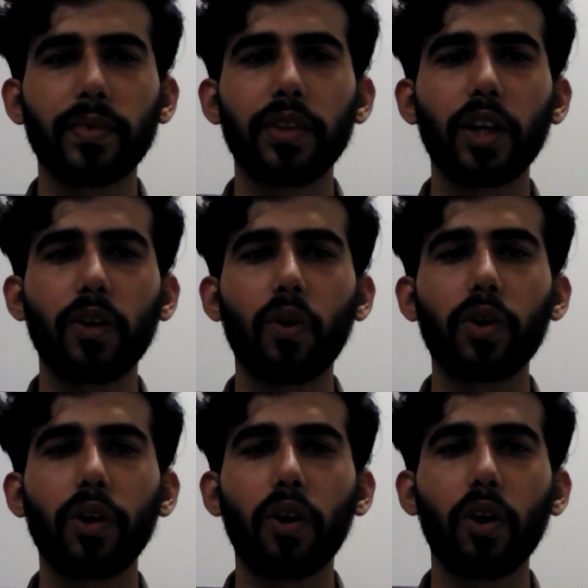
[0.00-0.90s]
the
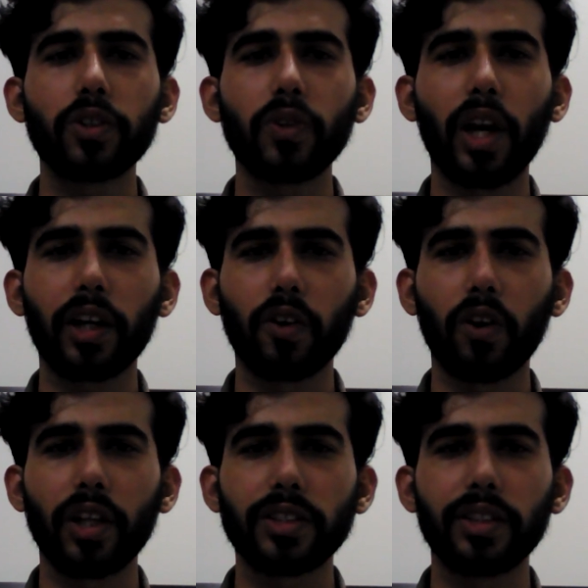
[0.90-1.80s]
court also
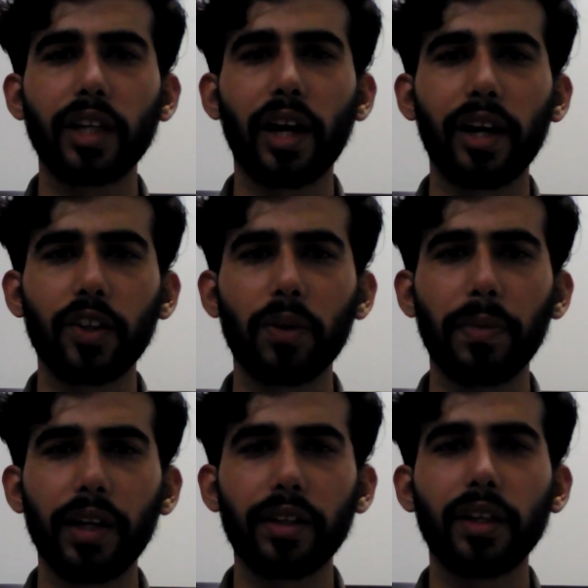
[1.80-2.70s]
acknowledged the
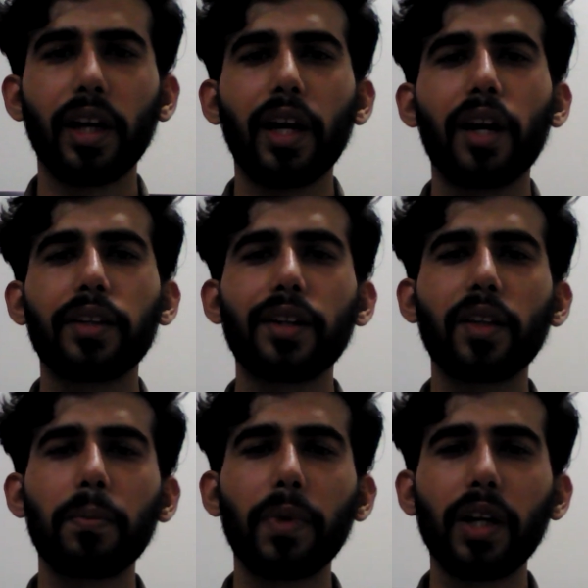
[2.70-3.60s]
argument that
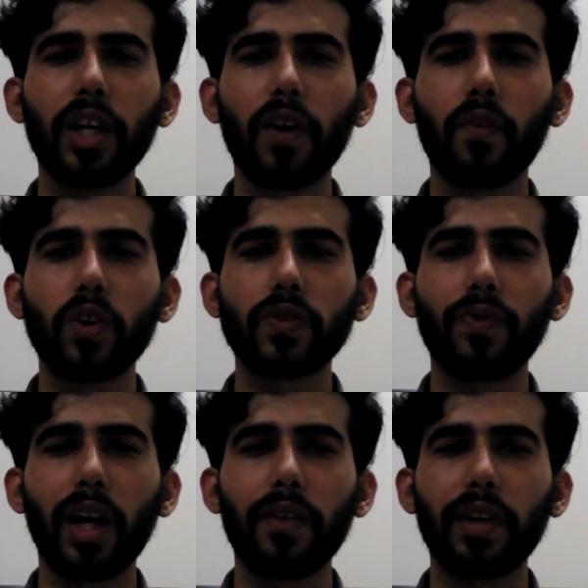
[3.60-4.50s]
the media was
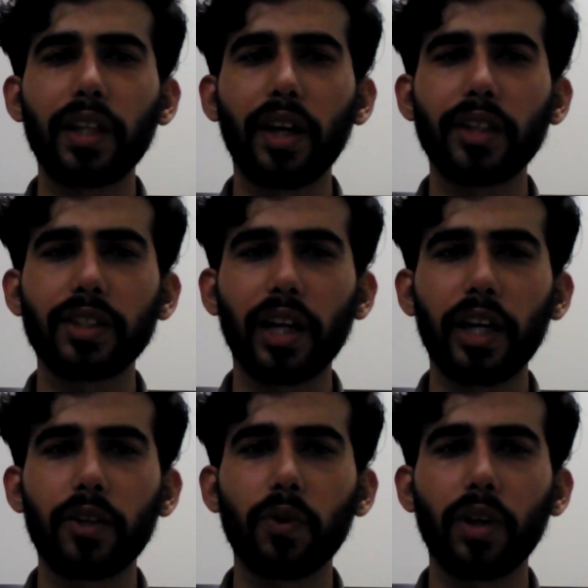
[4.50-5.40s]
well within its
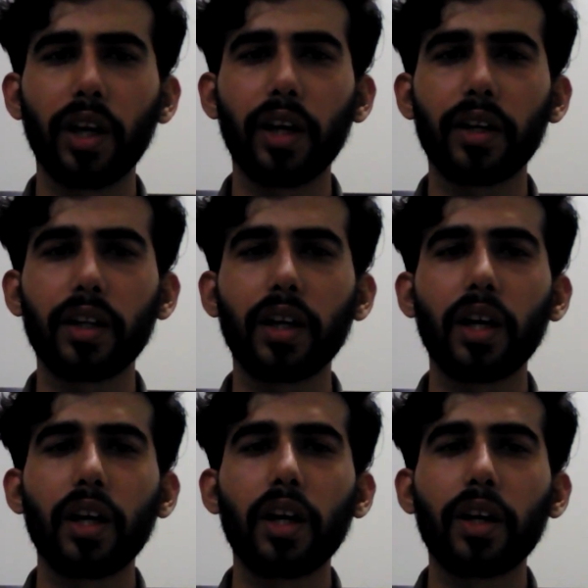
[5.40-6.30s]
right to air
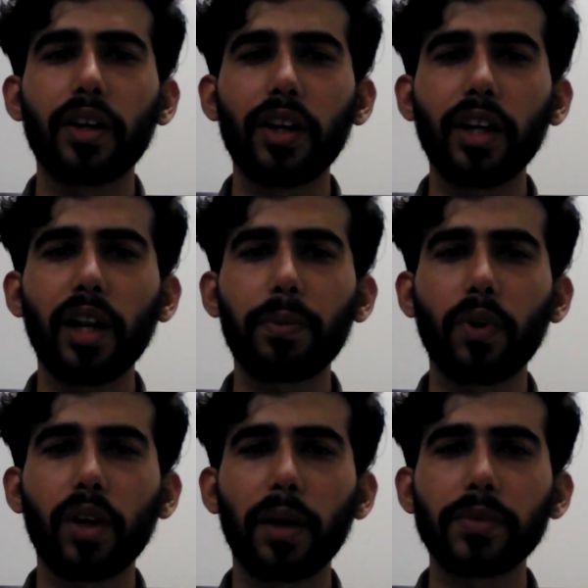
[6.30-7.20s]
critical
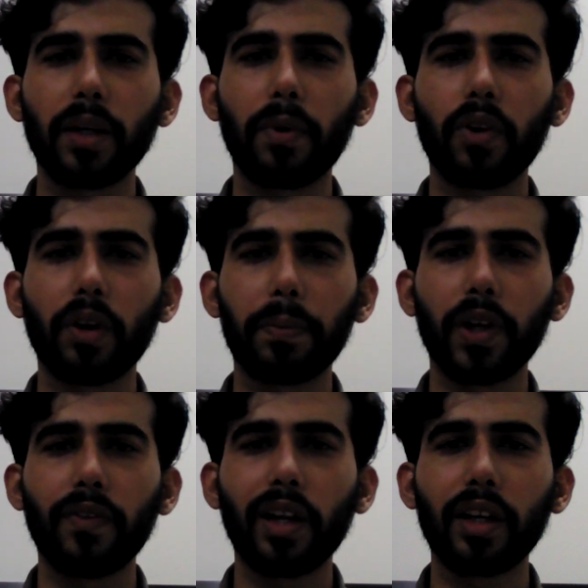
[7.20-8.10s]
programs about a
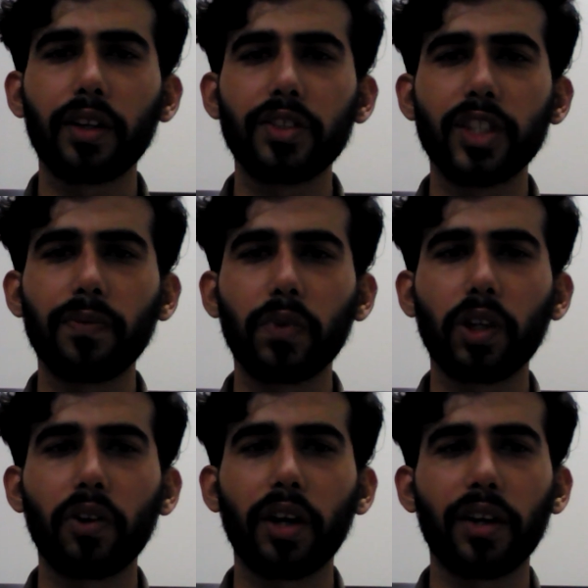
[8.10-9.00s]
prevailing regime
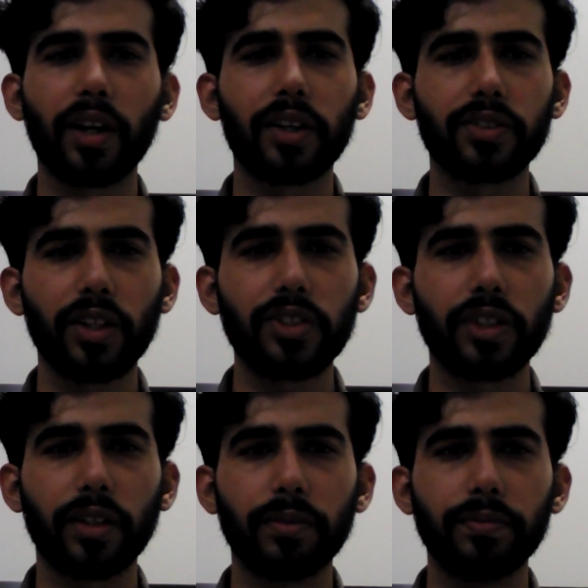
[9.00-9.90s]
without attracting sedition.